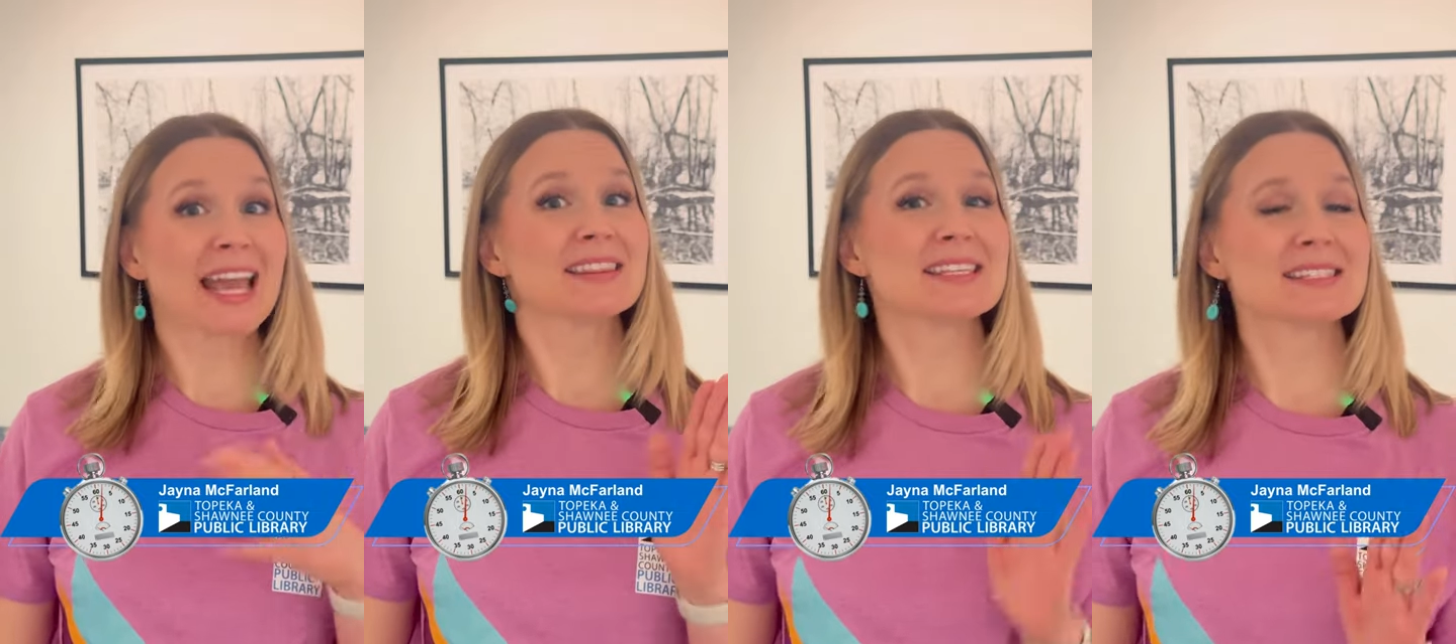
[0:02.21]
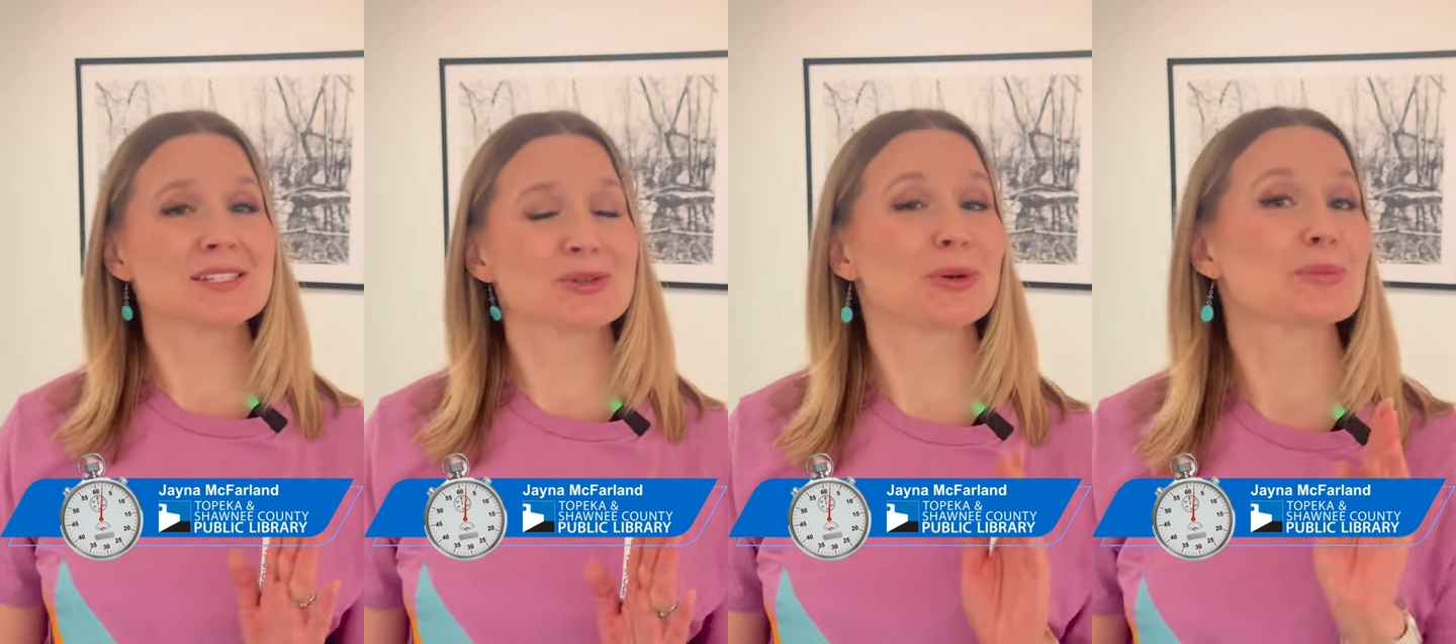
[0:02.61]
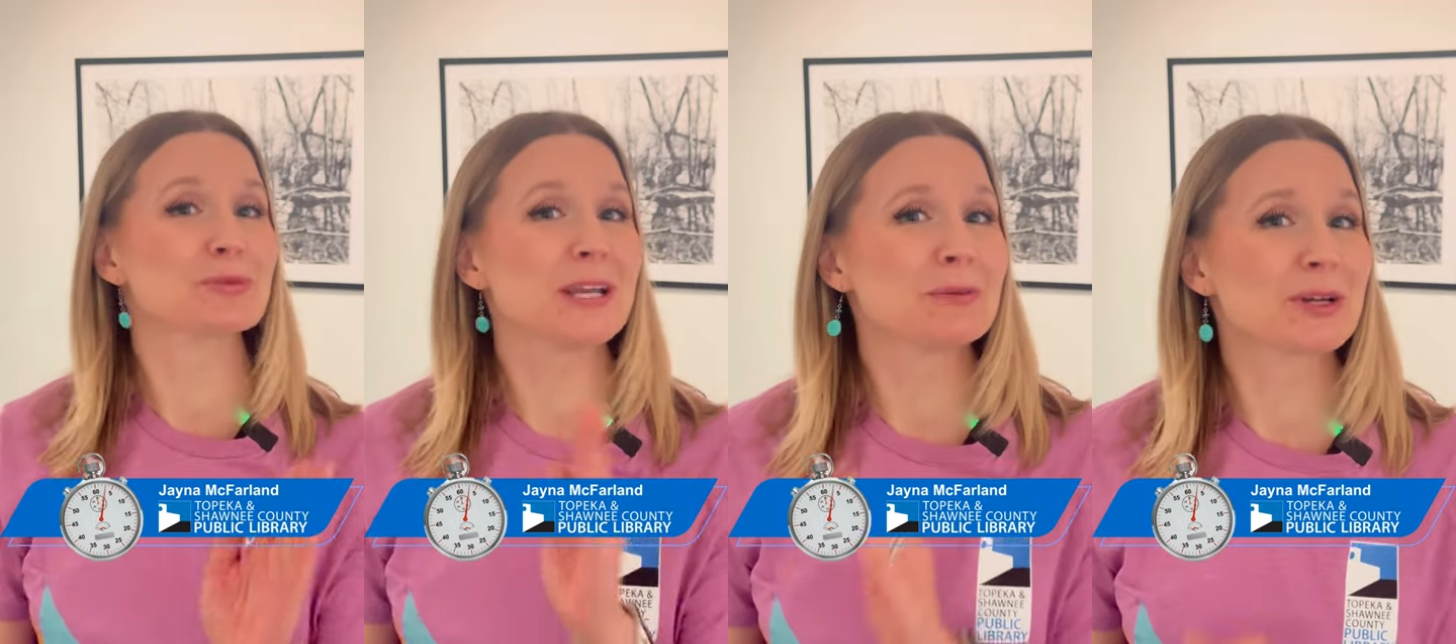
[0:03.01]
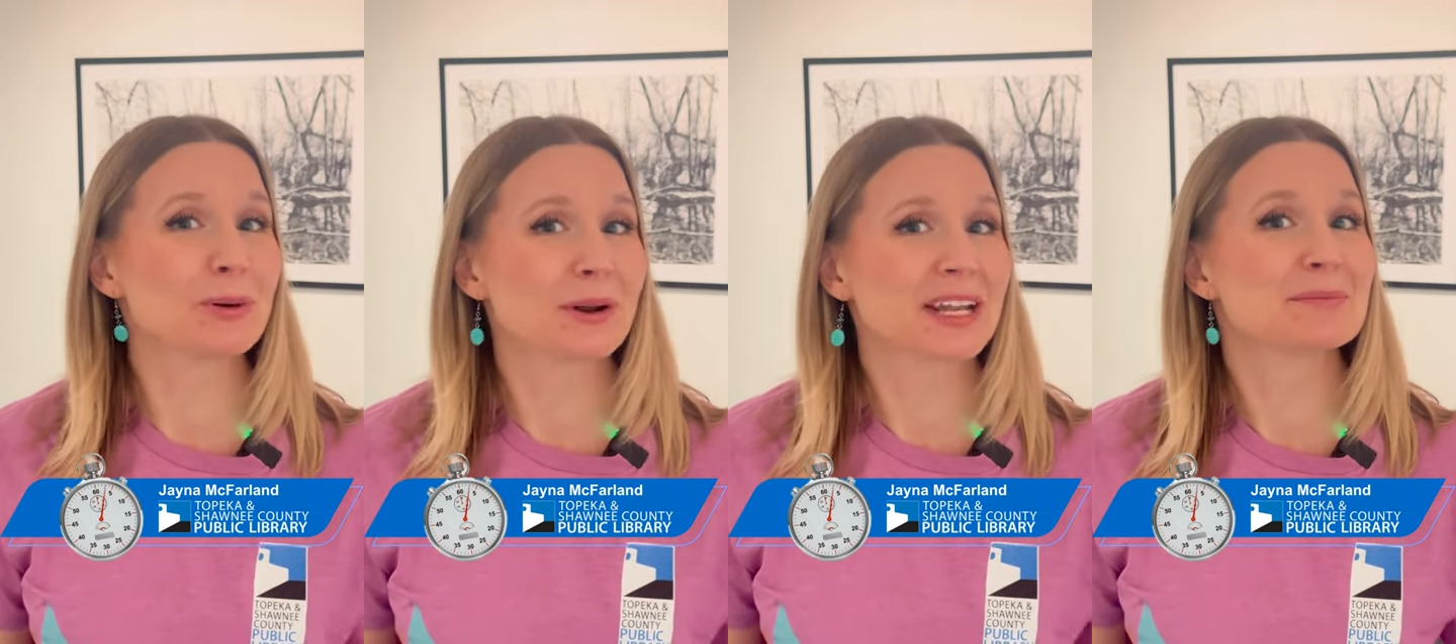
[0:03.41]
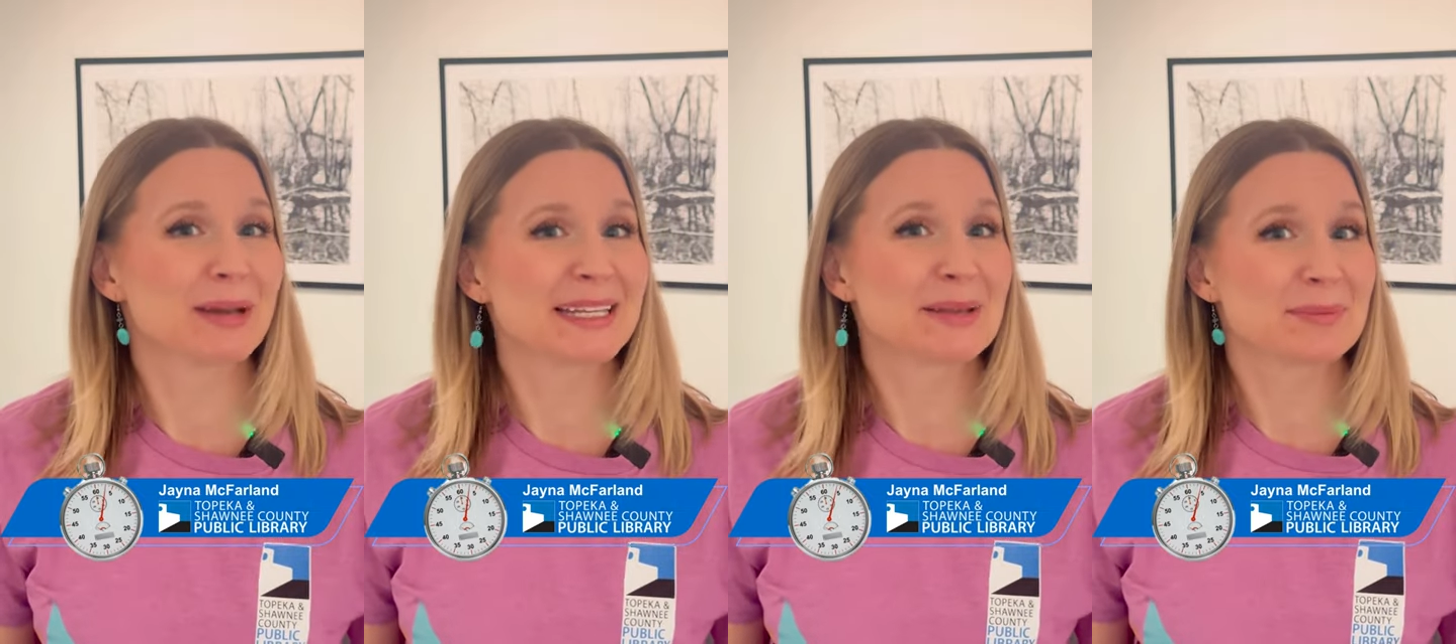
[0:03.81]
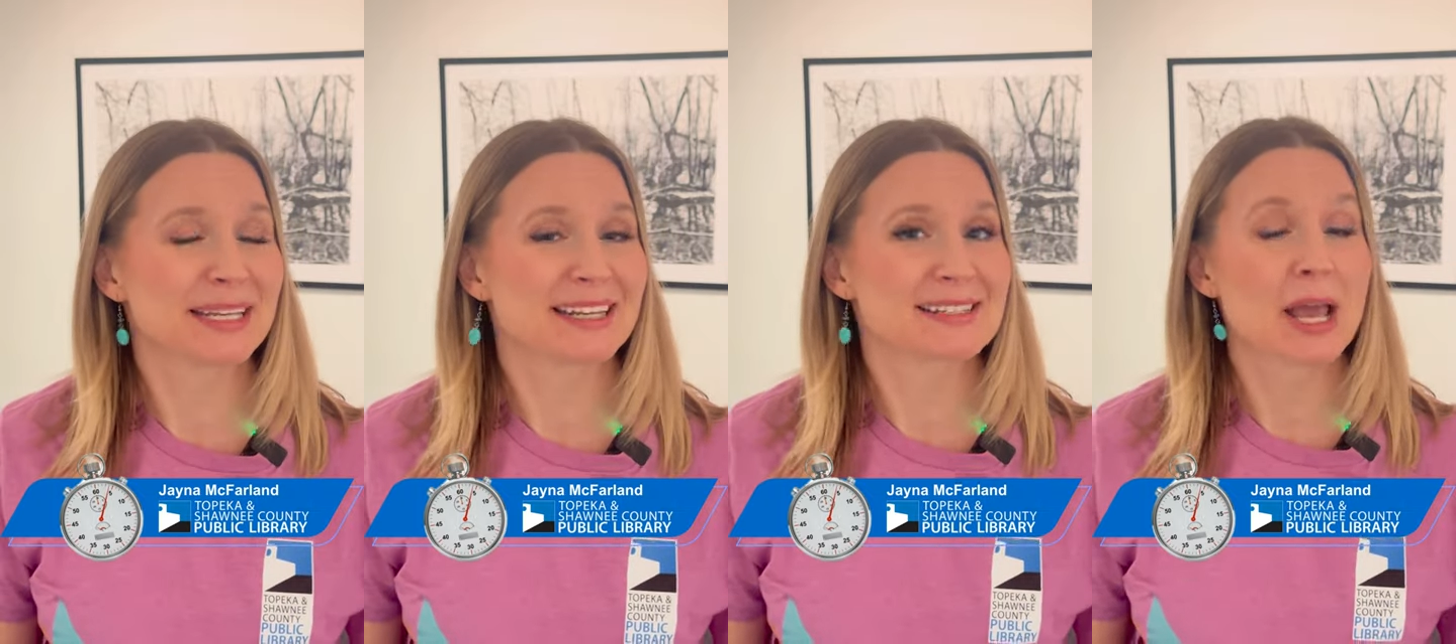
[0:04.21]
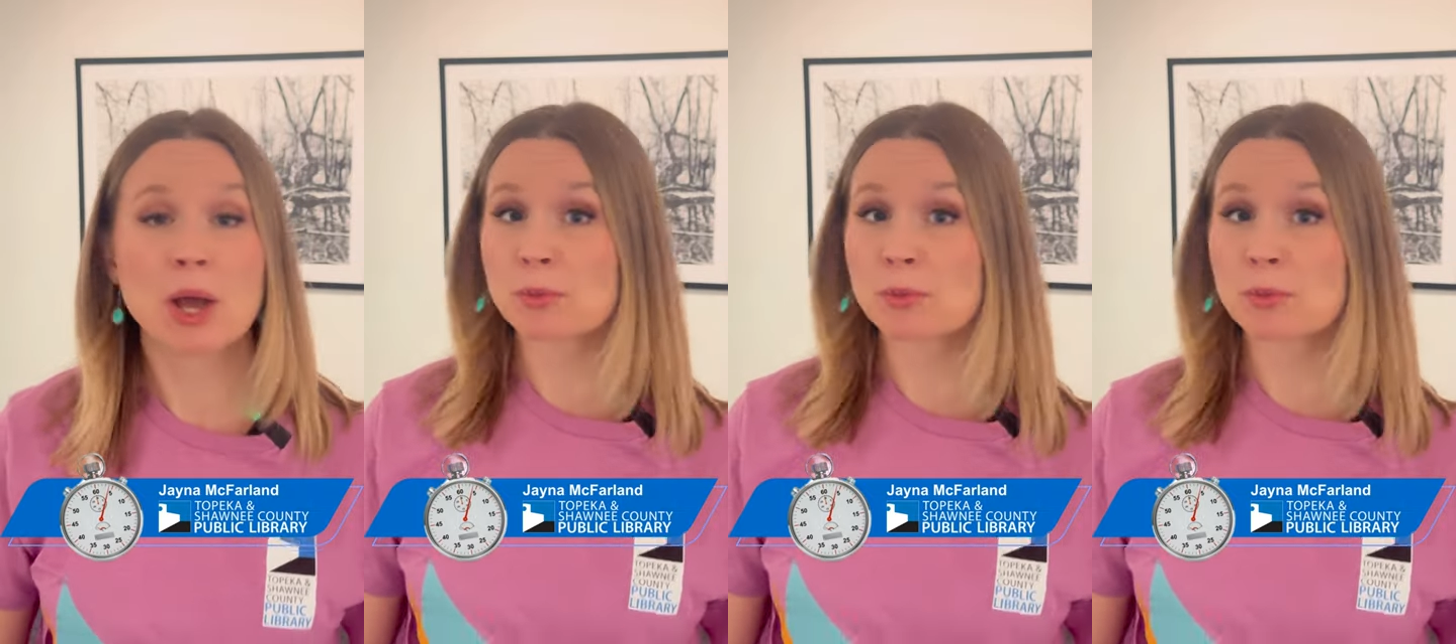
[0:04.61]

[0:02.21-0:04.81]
and this is your pre-recorded Monday Minute.